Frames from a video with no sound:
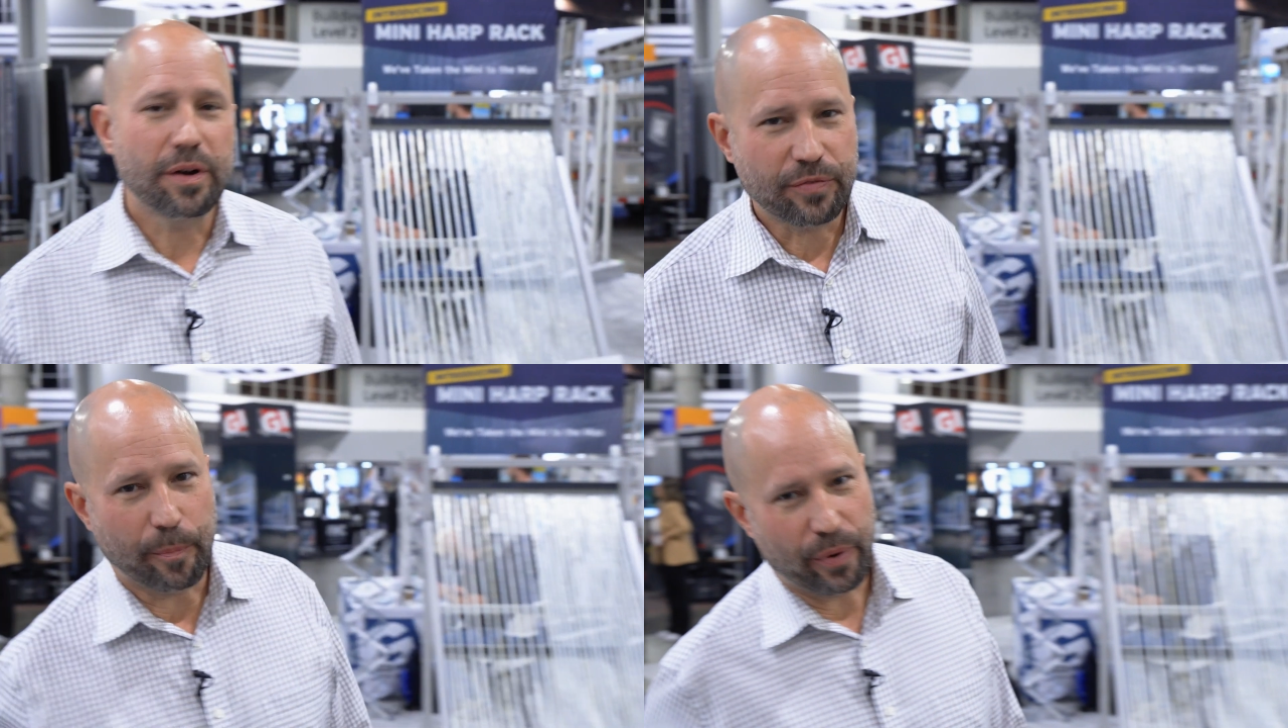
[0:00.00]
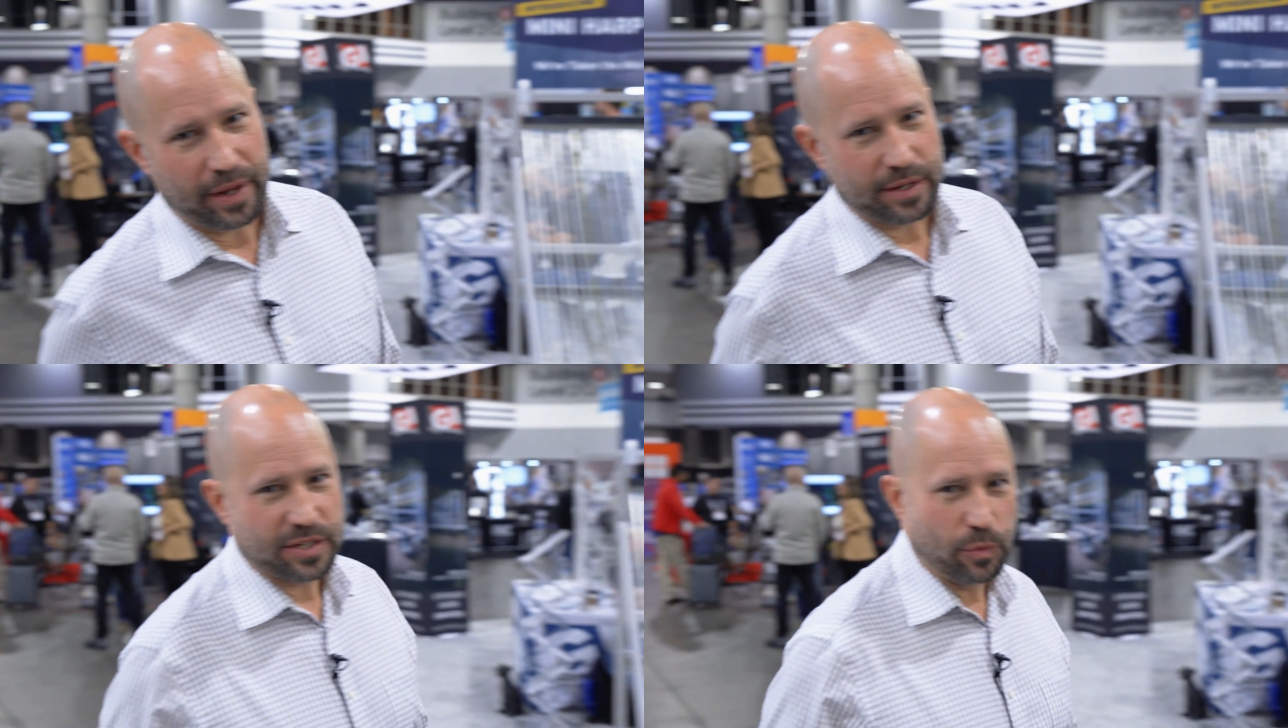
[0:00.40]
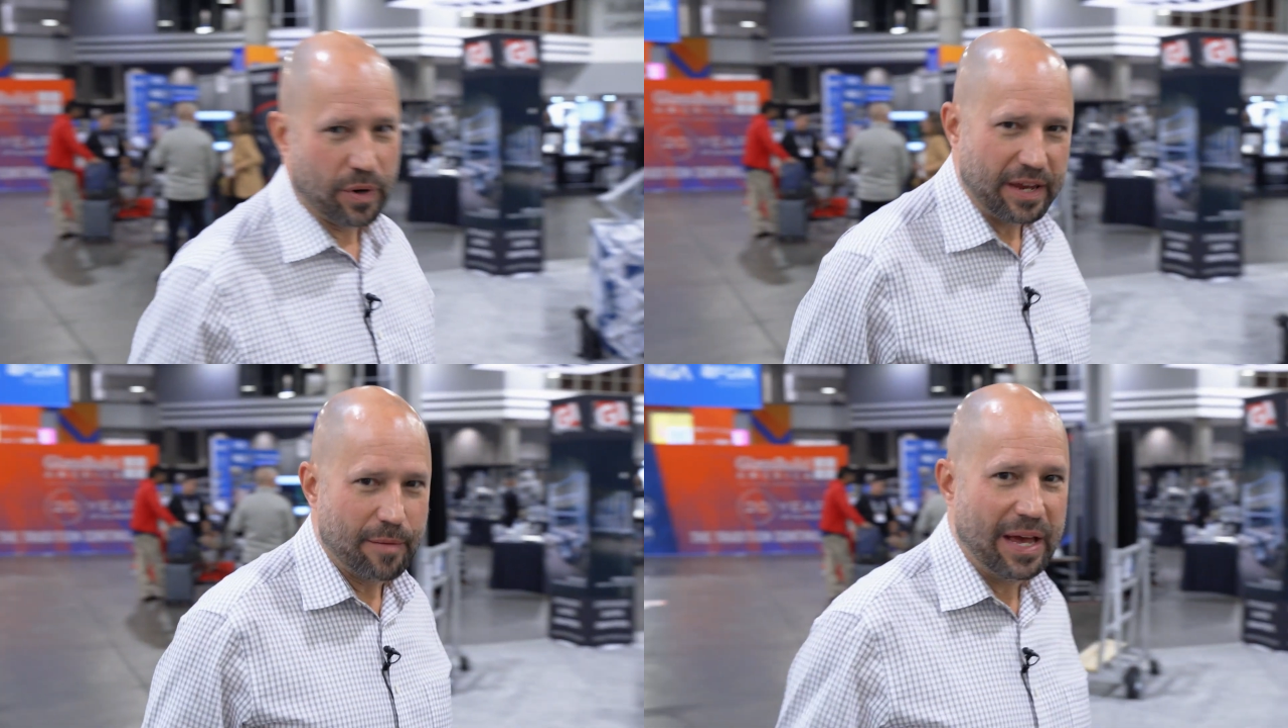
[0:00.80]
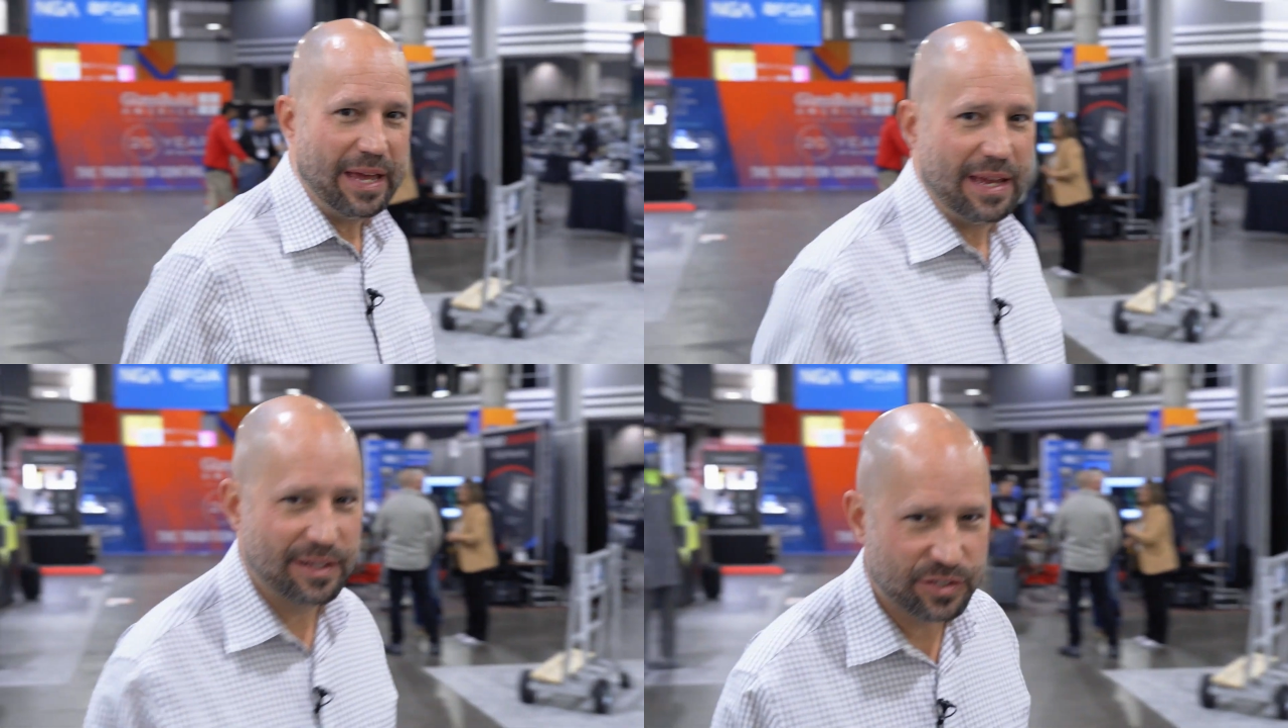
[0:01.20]
of the products I want to get my
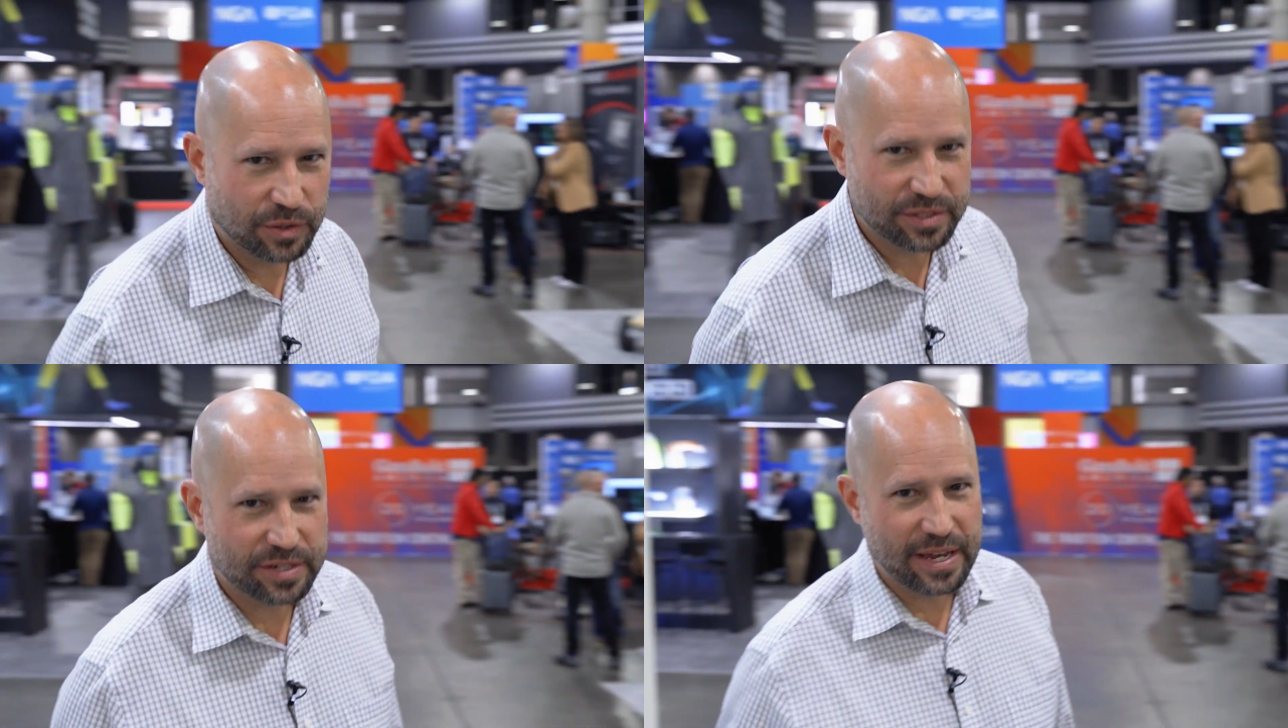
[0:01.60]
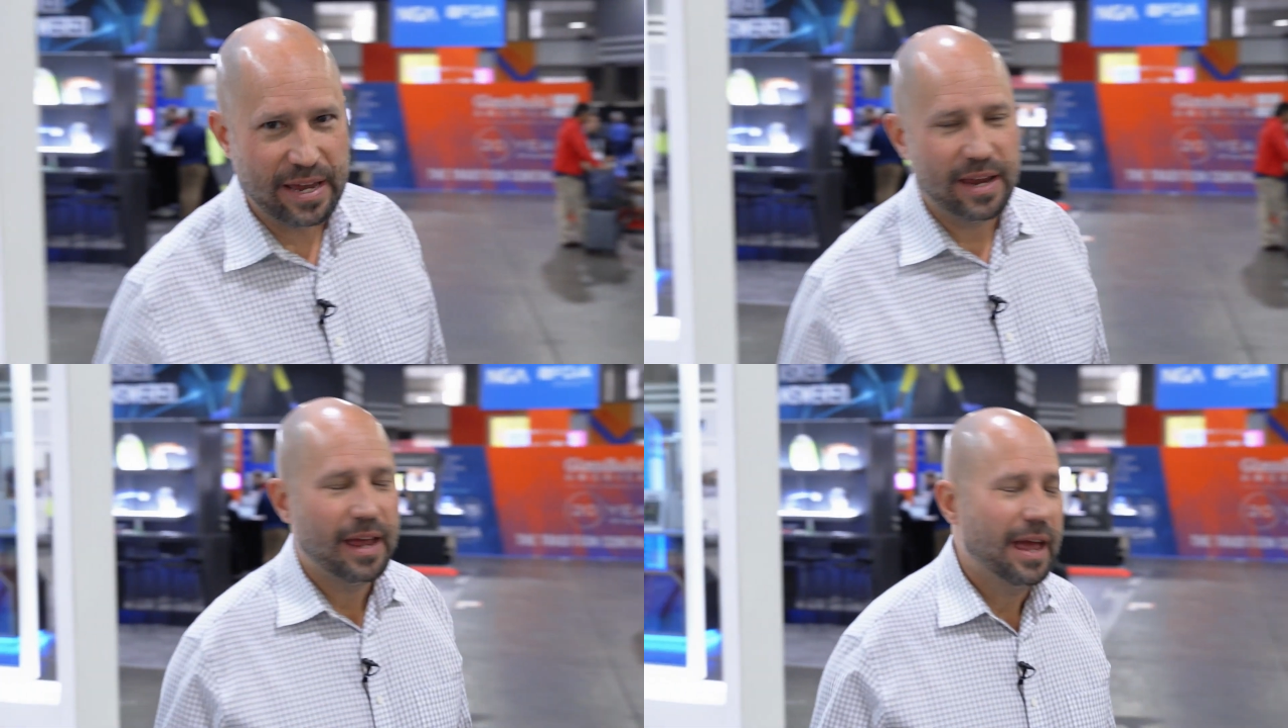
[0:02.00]
hands on today,